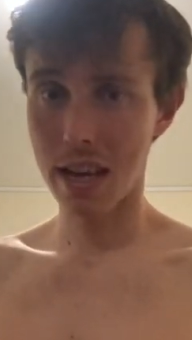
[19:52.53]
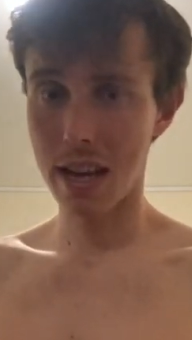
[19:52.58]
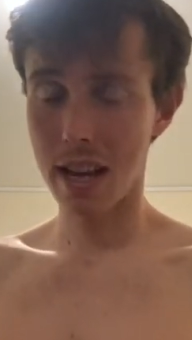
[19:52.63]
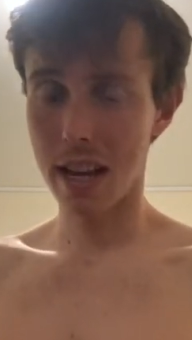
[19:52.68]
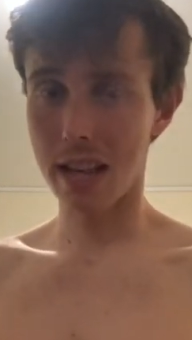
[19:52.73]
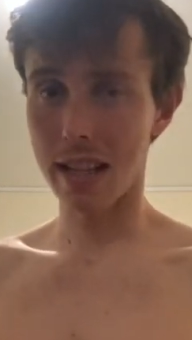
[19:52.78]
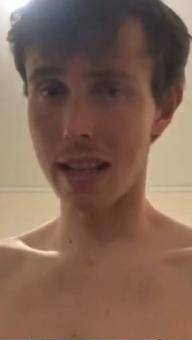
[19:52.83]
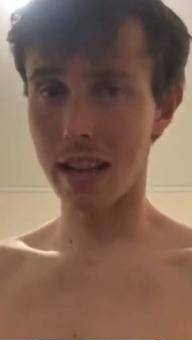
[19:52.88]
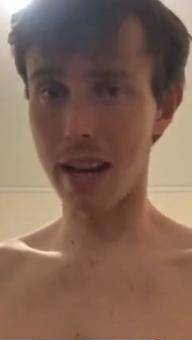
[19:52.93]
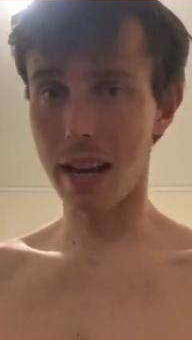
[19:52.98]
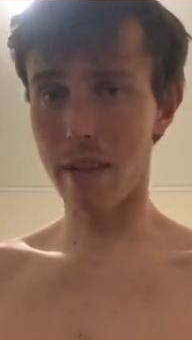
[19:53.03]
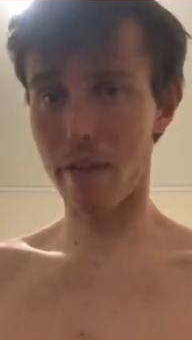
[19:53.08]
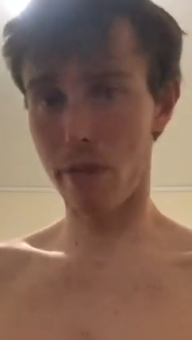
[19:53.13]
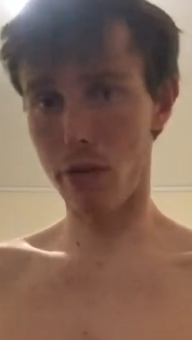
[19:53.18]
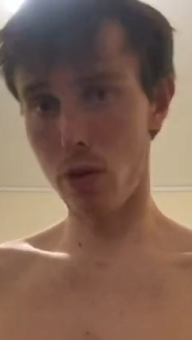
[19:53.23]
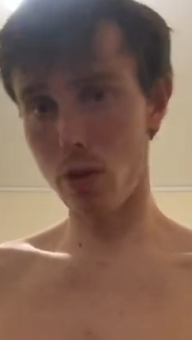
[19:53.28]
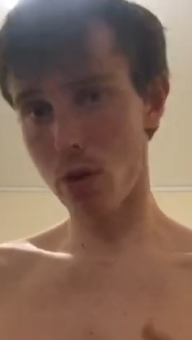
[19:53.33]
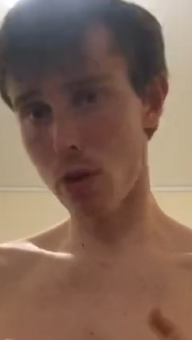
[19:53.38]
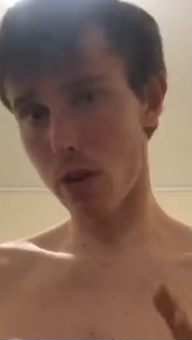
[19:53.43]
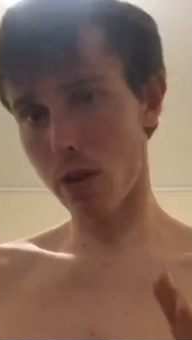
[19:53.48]
and that if
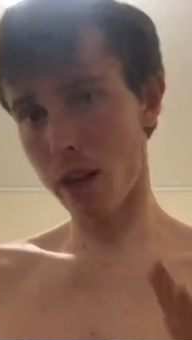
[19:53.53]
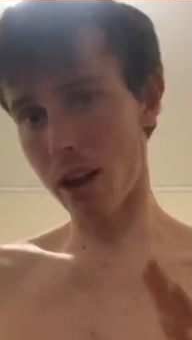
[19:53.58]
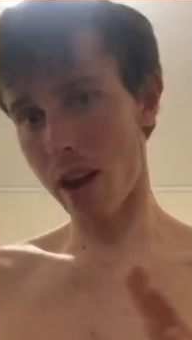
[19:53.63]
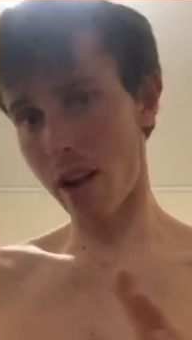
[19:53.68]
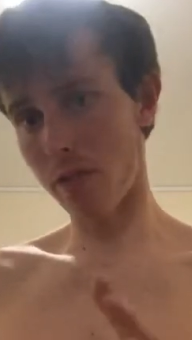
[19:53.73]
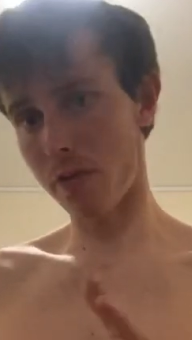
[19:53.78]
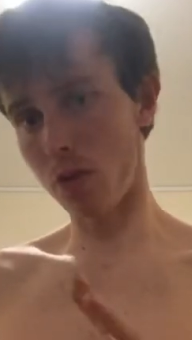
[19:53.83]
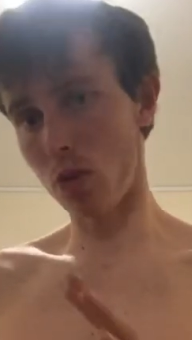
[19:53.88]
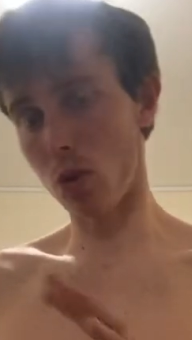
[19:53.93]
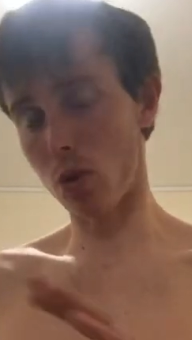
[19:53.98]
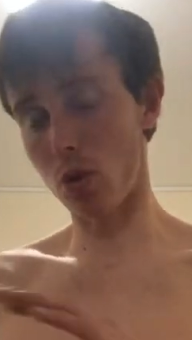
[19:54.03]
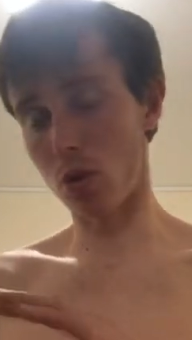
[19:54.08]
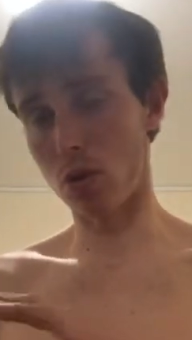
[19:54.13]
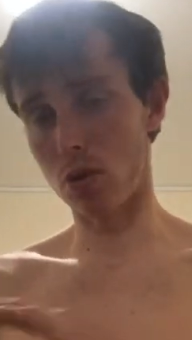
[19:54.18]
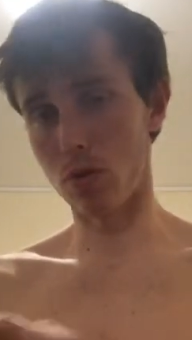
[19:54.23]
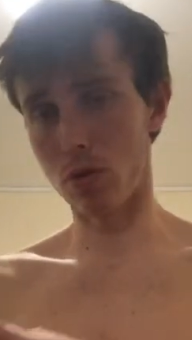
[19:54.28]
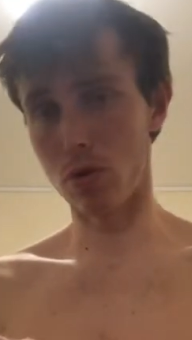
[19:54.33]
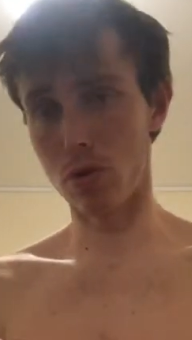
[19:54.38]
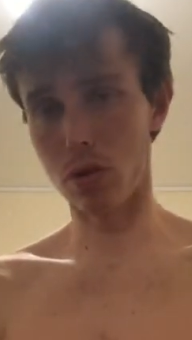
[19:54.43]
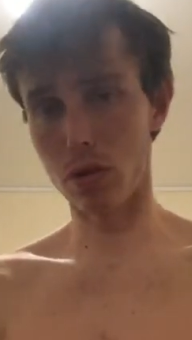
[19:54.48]
you don't have your
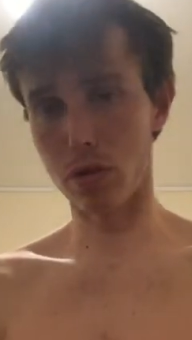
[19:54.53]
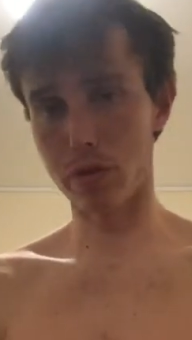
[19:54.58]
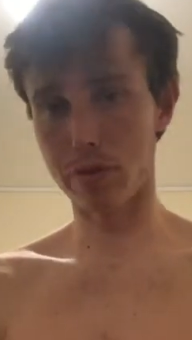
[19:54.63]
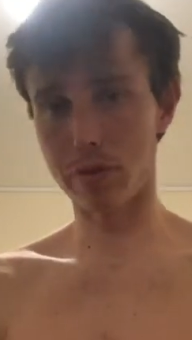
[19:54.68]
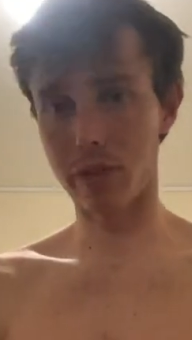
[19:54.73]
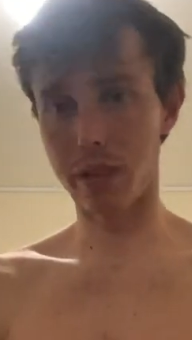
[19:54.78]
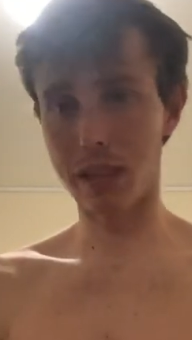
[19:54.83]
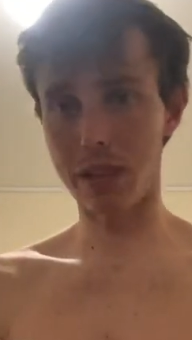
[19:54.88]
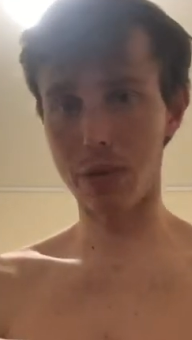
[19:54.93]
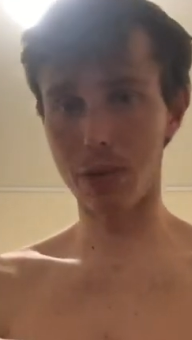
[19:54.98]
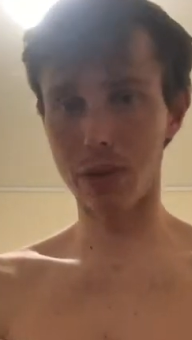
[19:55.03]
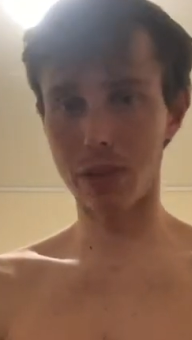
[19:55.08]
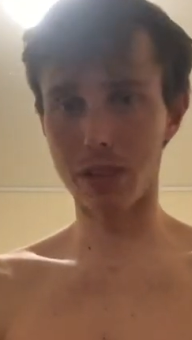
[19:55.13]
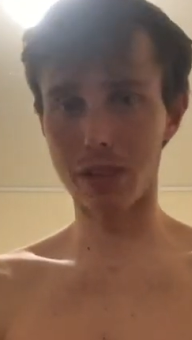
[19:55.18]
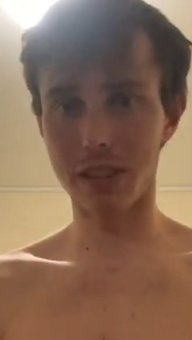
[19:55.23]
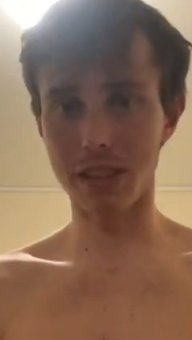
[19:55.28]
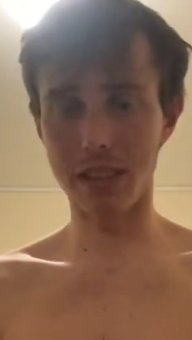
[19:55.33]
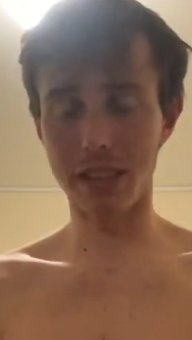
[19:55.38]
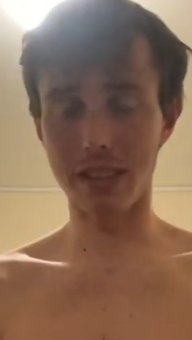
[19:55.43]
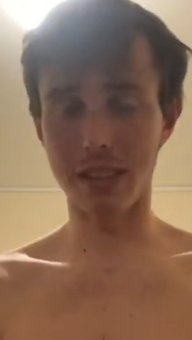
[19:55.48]

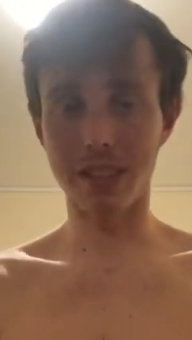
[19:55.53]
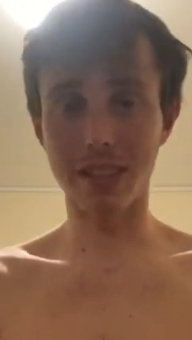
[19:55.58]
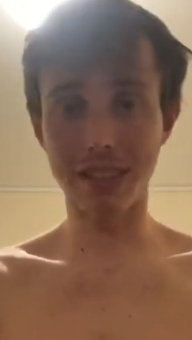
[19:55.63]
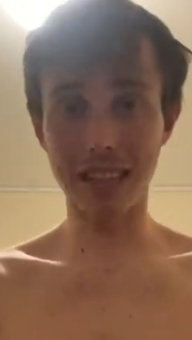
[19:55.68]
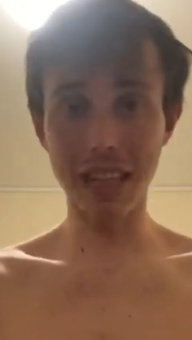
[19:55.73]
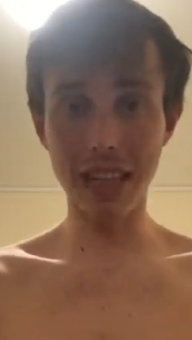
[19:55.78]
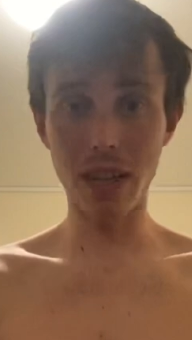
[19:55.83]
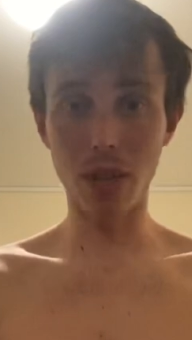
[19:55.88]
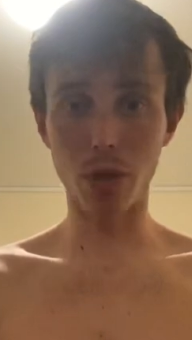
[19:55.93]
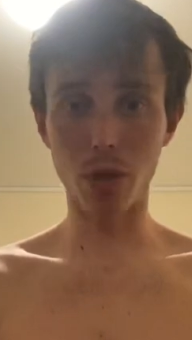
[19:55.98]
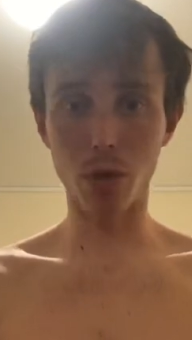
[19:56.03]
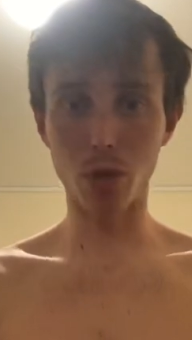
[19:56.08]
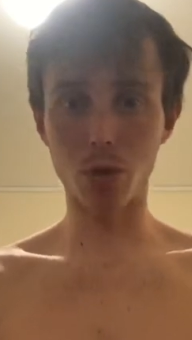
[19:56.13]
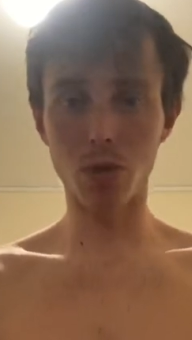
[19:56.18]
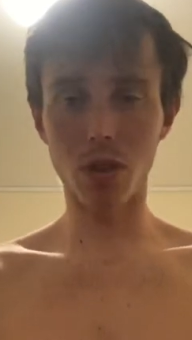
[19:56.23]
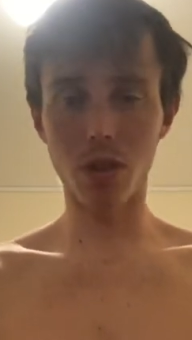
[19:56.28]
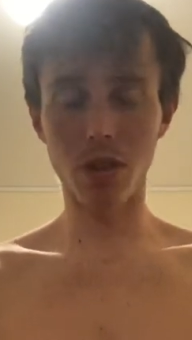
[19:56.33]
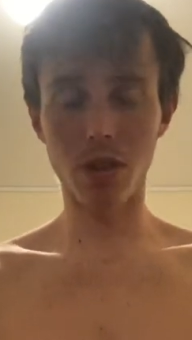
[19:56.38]
frequency sealed,